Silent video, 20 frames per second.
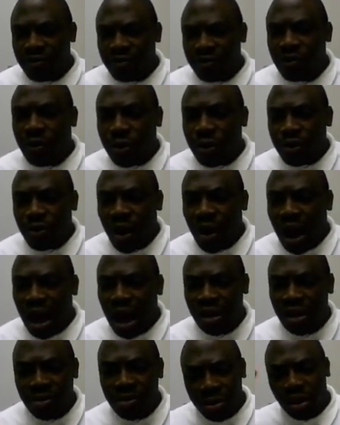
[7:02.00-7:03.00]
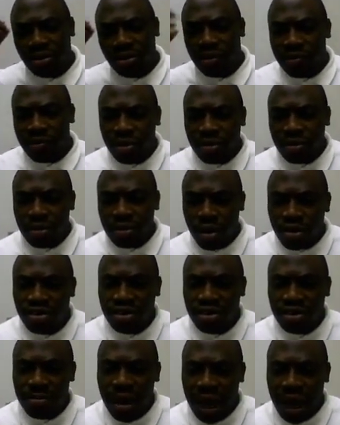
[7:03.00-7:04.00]
of who you are is because of your
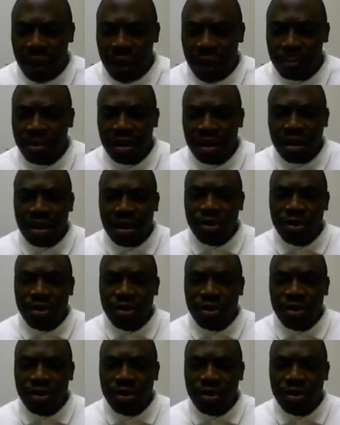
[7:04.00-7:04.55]
conscious mind.